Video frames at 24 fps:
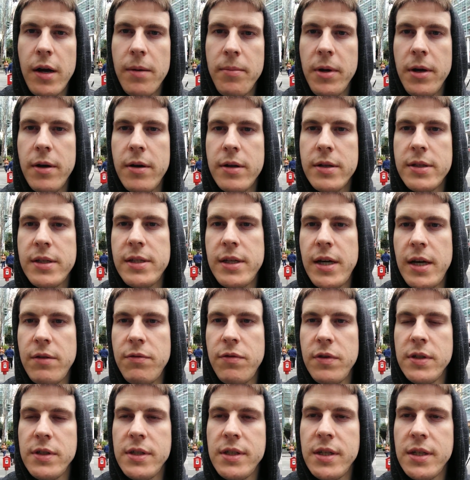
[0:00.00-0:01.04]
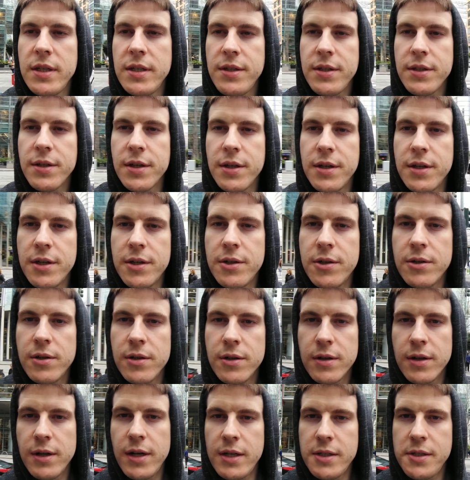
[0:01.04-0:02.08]
here in San Francisco.
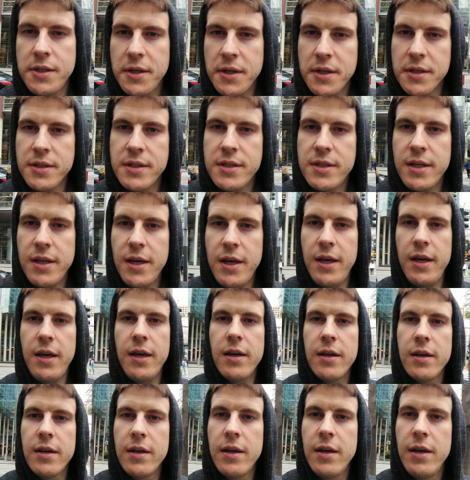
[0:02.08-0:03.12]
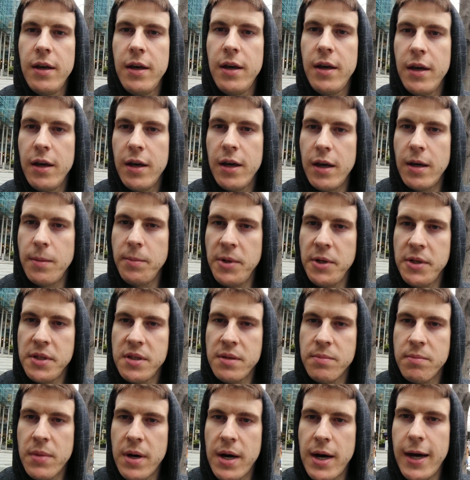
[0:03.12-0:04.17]
As you can see, I'm
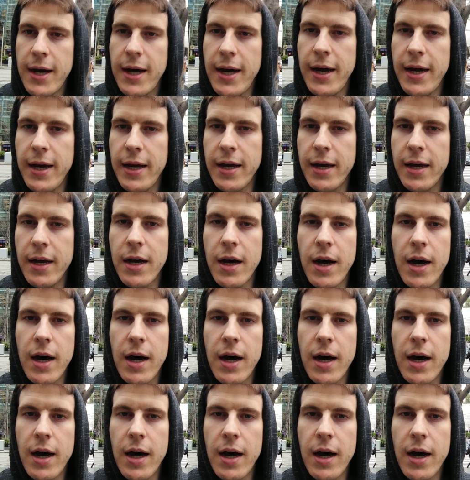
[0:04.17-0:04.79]
using my uh,